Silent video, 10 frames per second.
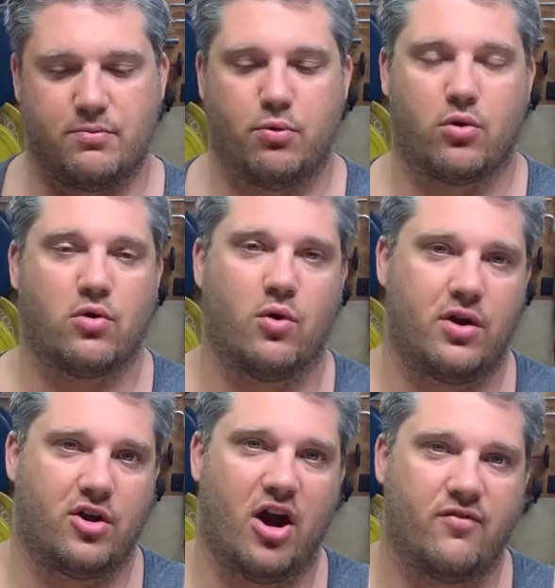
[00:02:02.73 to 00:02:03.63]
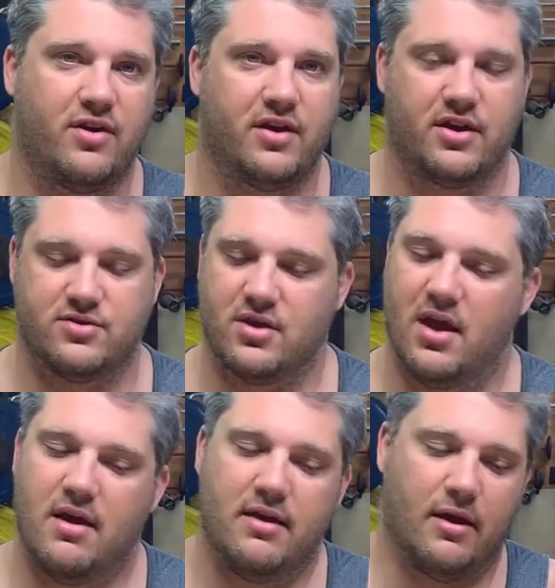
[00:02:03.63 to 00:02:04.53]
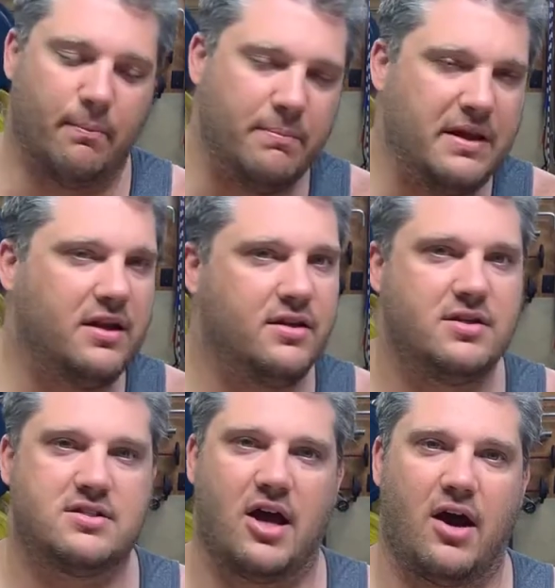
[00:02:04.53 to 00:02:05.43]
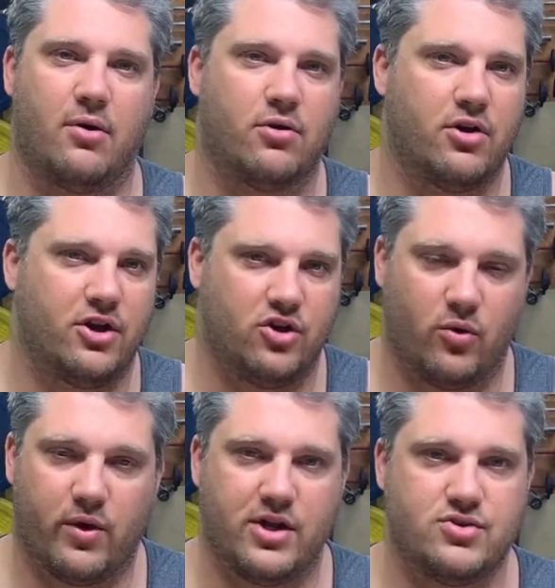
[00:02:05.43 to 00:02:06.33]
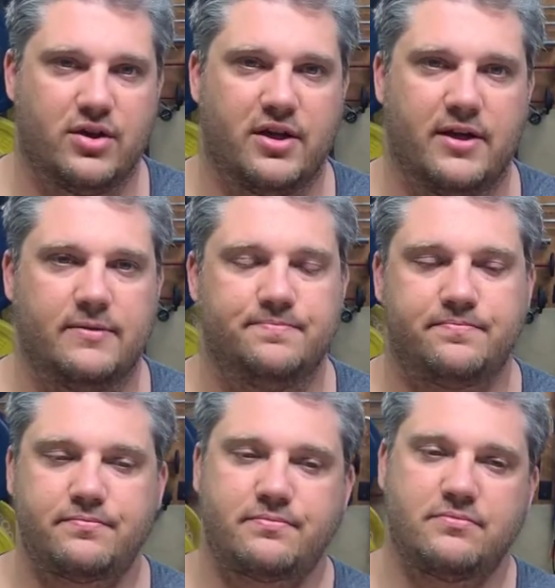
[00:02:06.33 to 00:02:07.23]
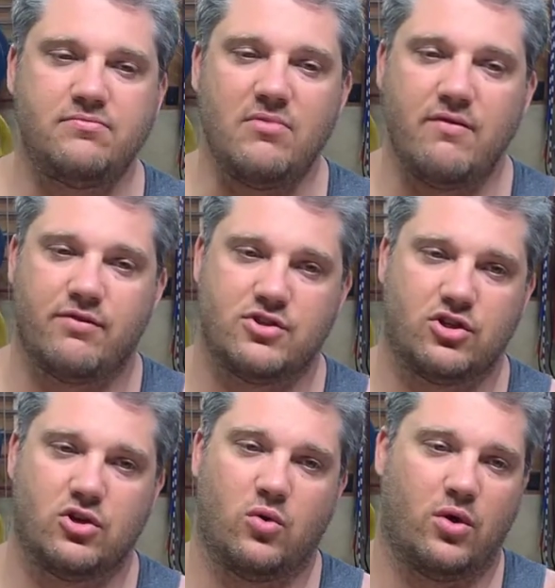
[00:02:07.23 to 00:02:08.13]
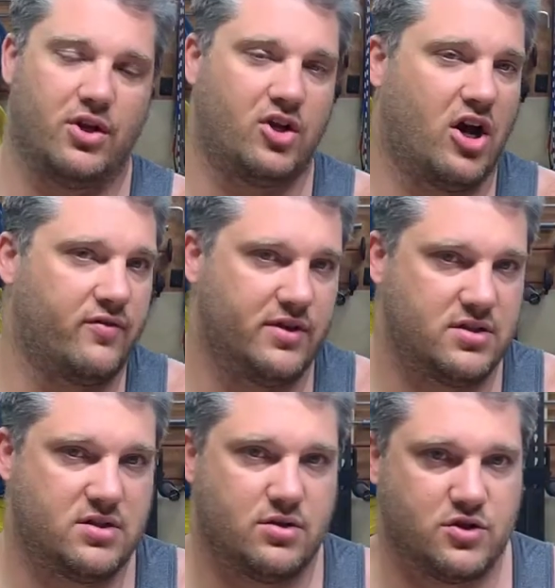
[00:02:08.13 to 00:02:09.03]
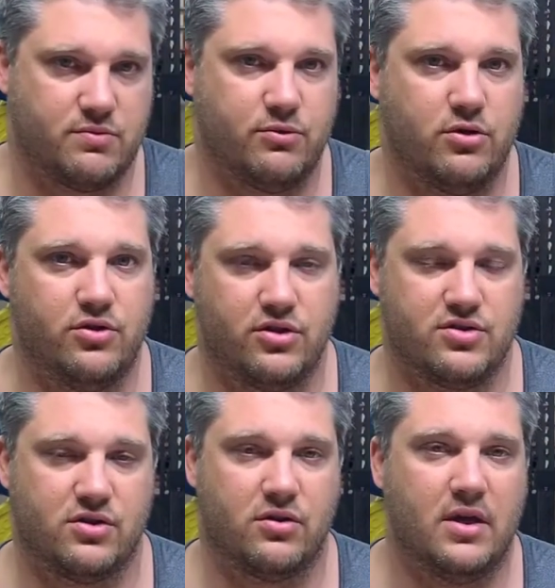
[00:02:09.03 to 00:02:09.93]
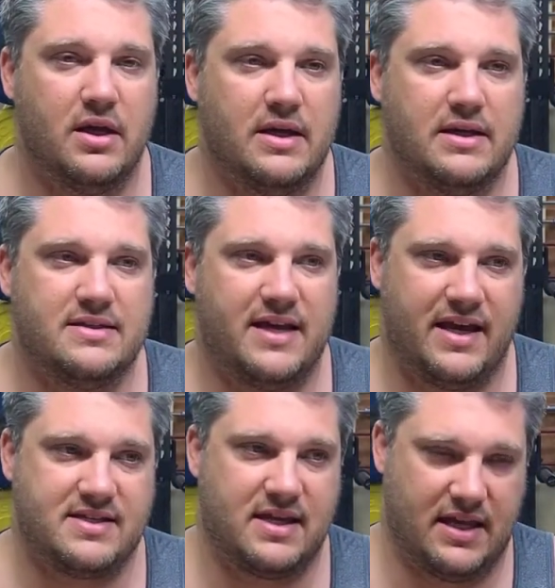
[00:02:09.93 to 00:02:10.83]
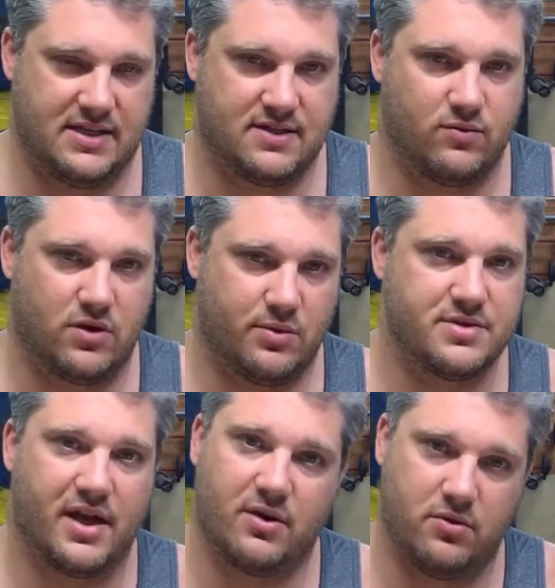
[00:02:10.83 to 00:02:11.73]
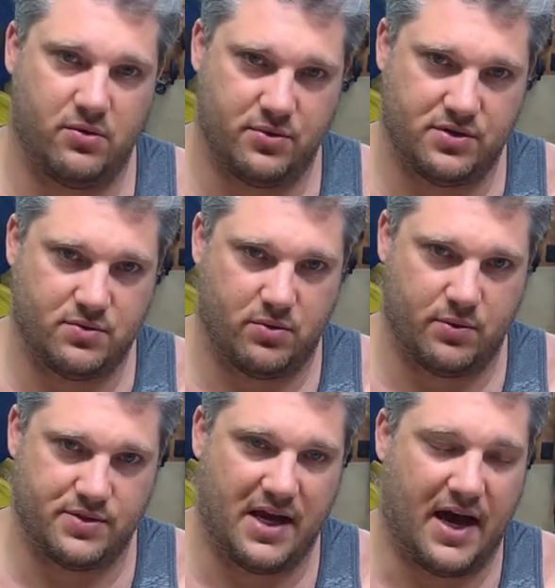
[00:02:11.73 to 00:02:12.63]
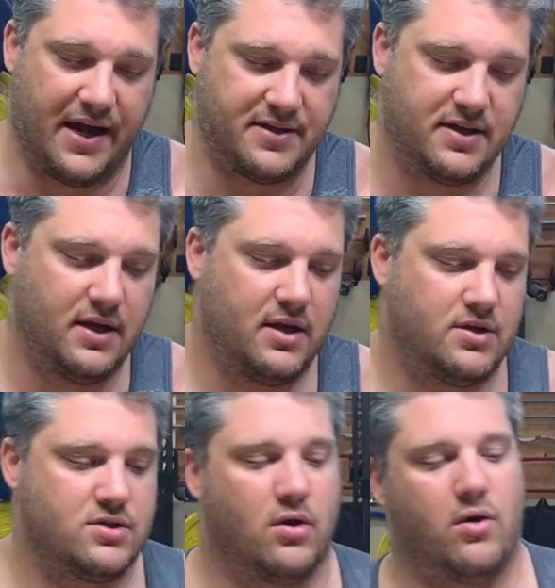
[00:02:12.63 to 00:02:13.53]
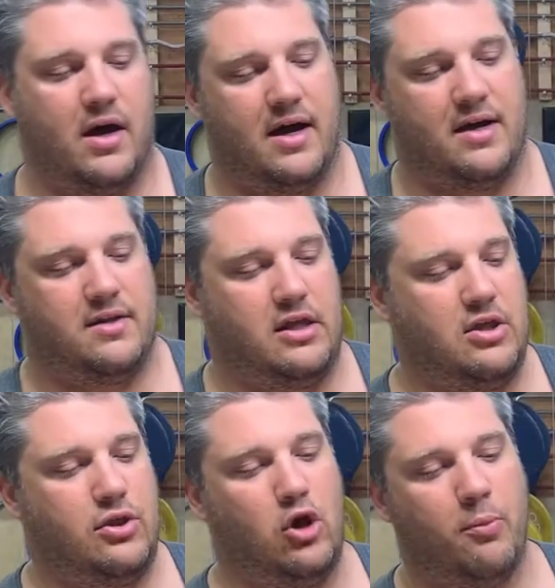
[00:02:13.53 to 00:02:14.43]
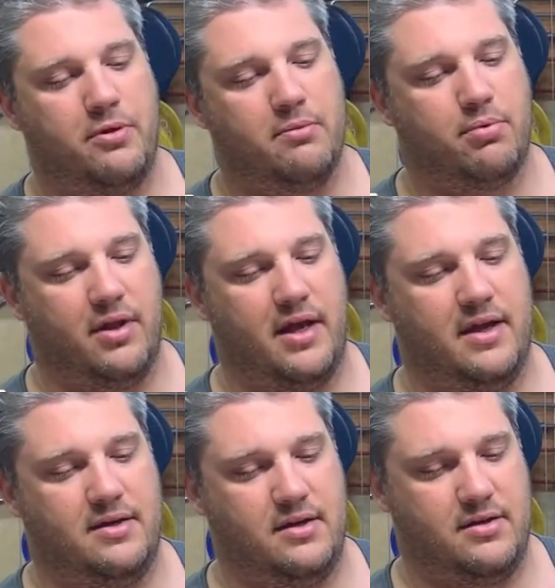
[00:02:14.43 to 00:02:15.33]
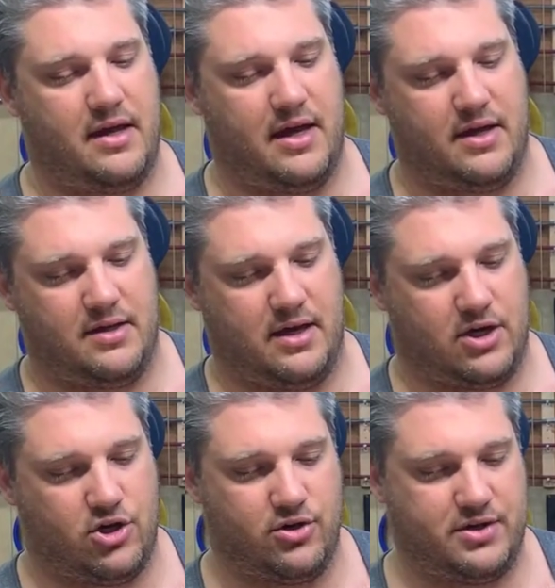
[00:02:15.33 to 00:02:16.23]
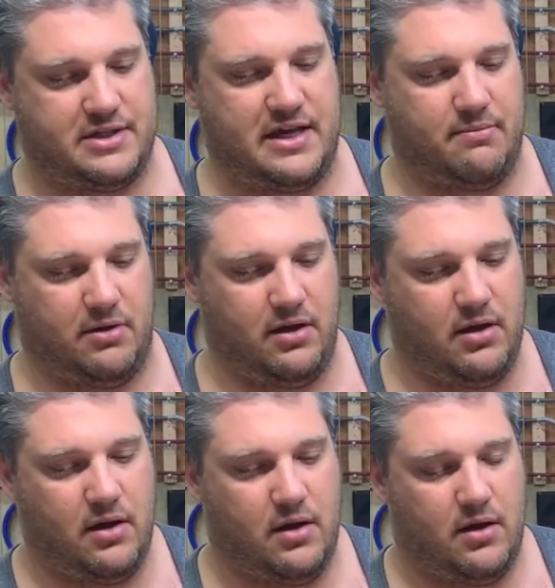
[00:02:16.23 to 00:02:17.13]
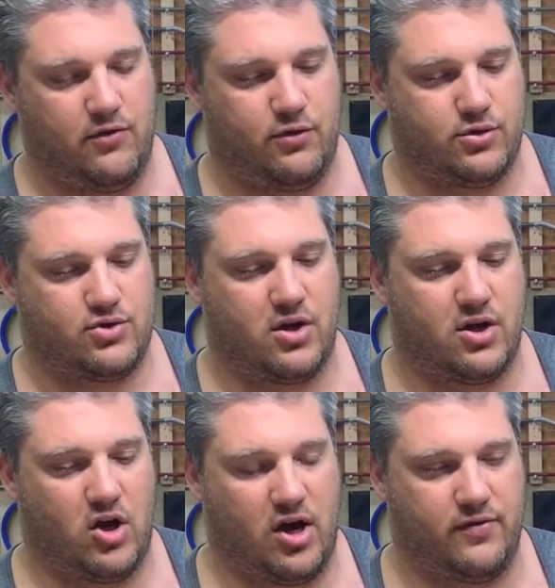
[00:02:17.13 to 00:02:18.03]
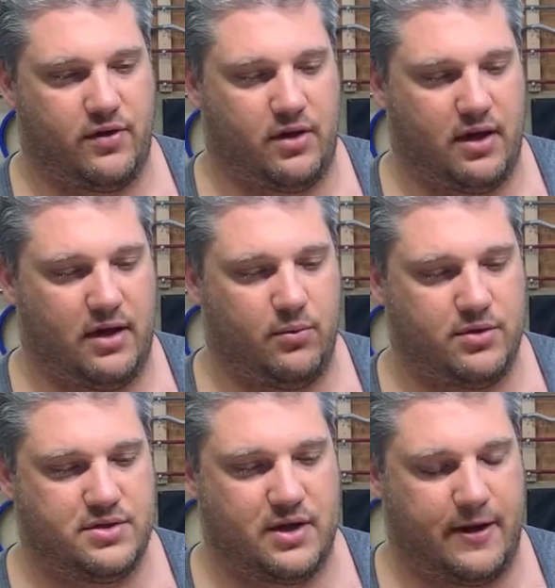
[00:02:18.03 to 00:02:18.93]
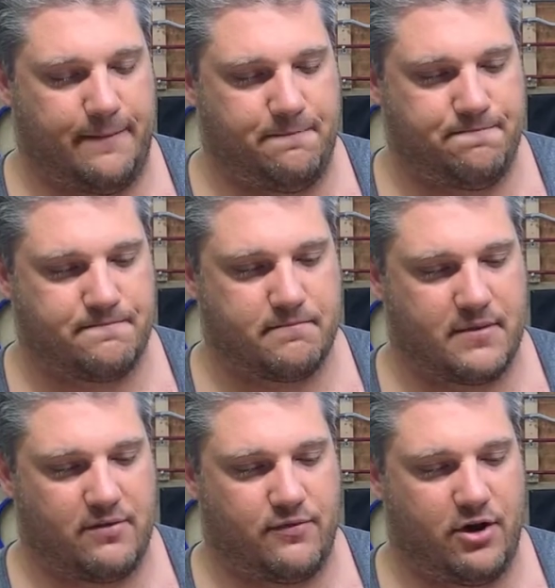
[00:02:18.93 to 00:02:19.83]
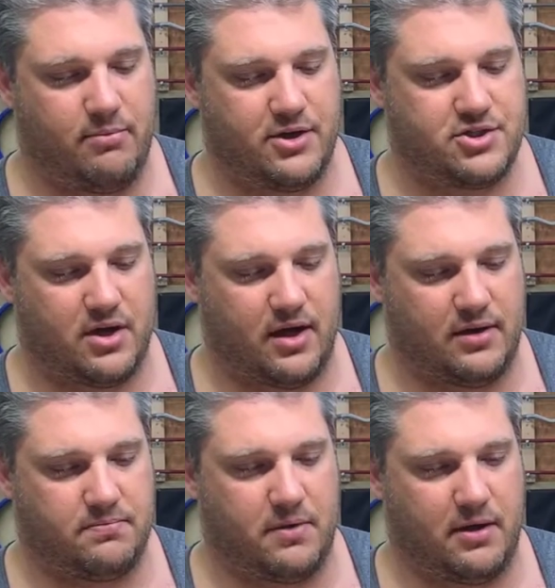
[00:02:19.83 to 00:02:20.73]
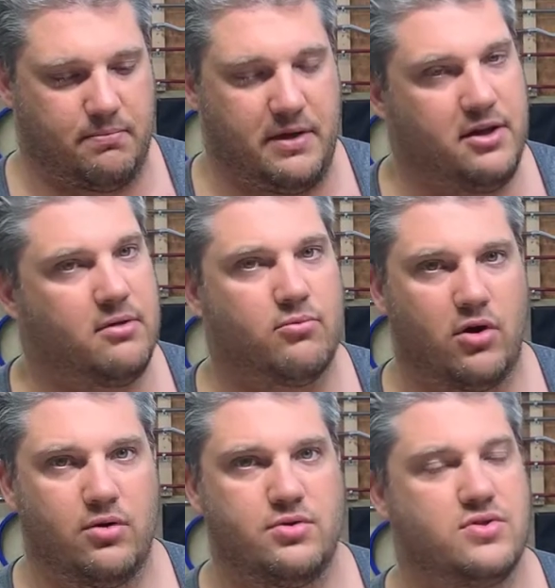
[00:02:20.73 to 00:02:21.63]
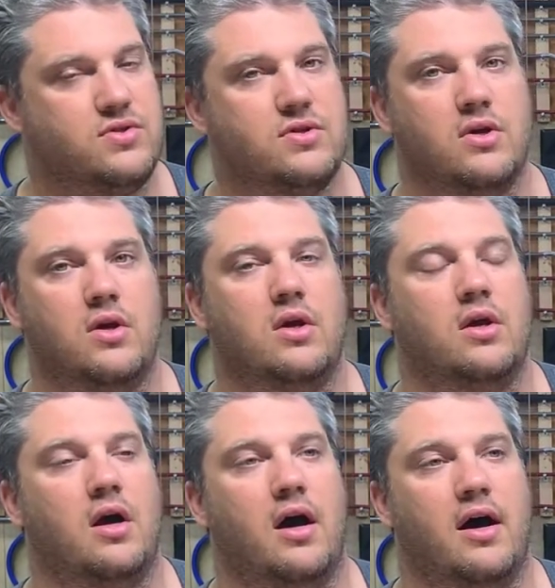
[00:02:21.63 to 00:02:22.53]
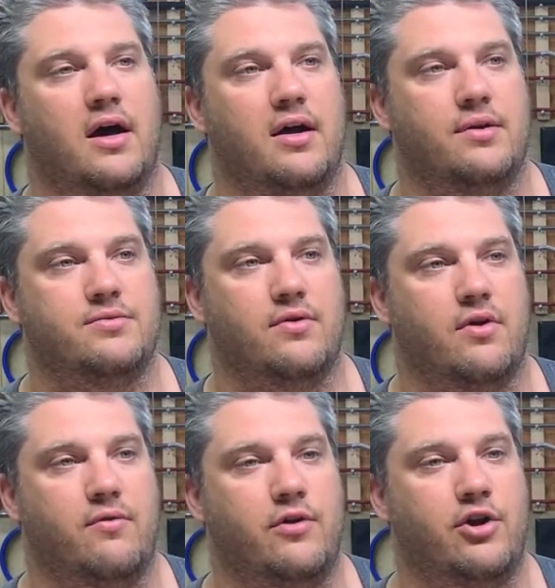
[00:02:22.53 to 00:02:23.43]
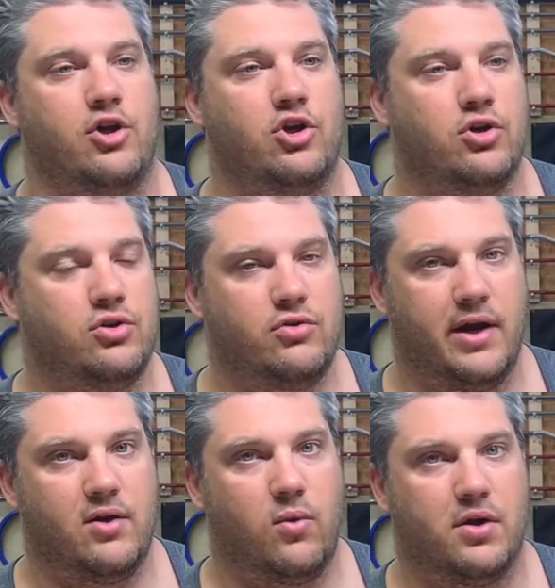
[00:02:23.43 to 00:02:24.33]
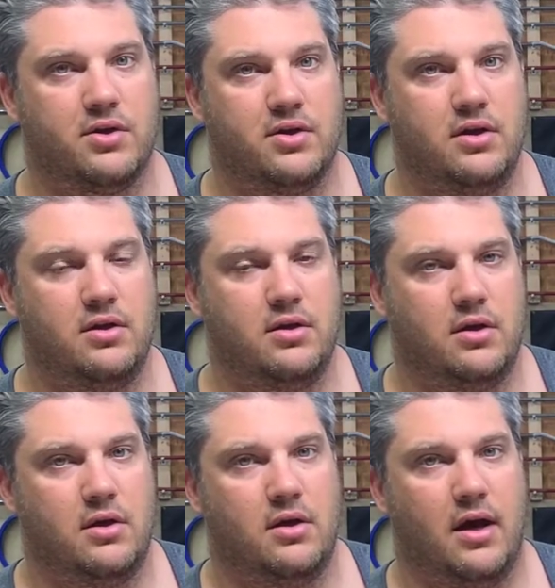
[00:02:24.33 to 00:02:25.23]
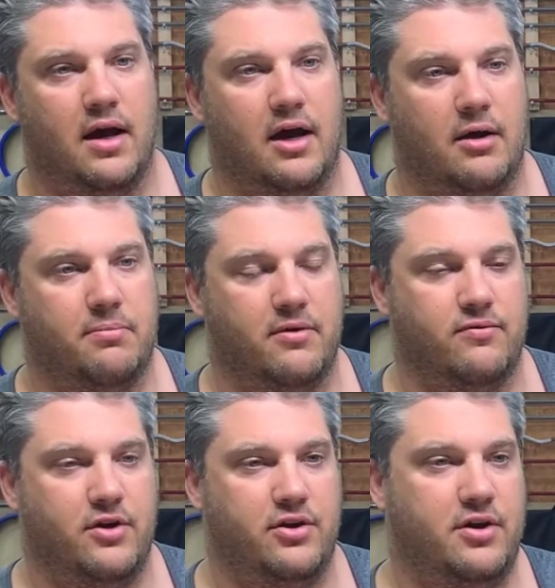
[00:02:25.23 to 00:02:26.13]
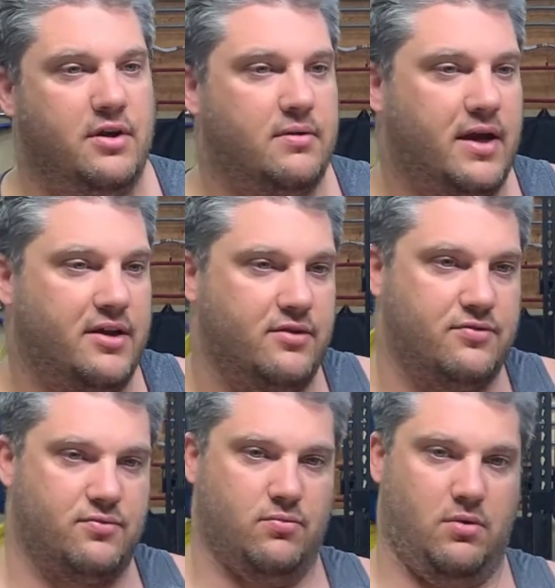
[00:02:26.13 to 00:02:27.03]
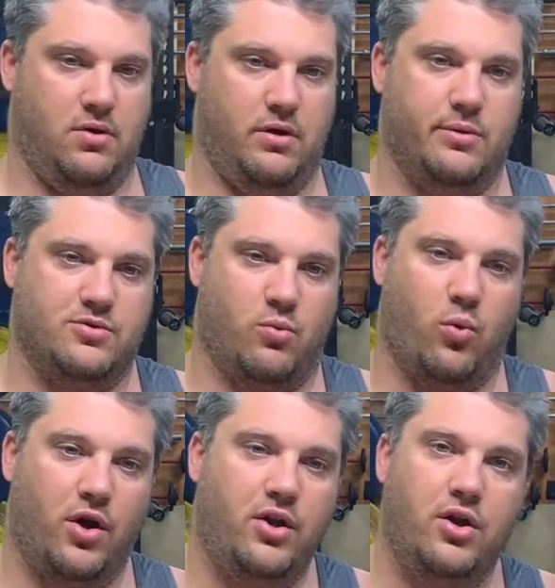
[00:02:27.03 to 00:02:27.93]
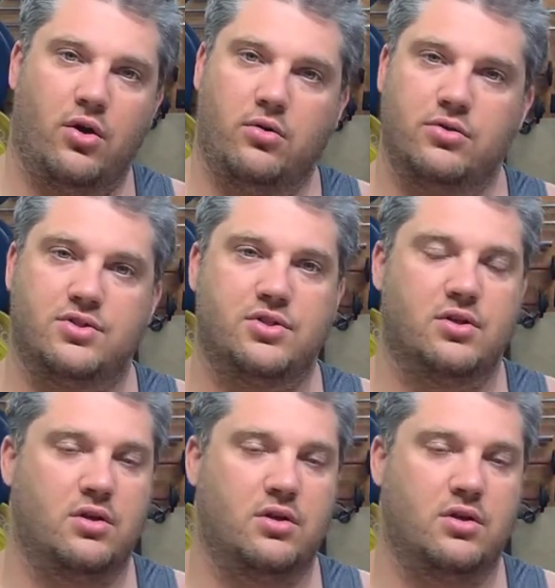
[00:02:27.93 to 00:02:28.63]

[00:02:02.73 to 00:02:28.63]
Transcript: a poor quality coffee, it's immediately sour and you don't want to drink it. If it's a good quality coffee, it's still smooth and you still taste hints of what it was like when it was hot. So the Ethiopia blend that Curtis sent me, Fullstrong Coffee, it was very much a medium roast. It was a very good grade quality, but very it was one note,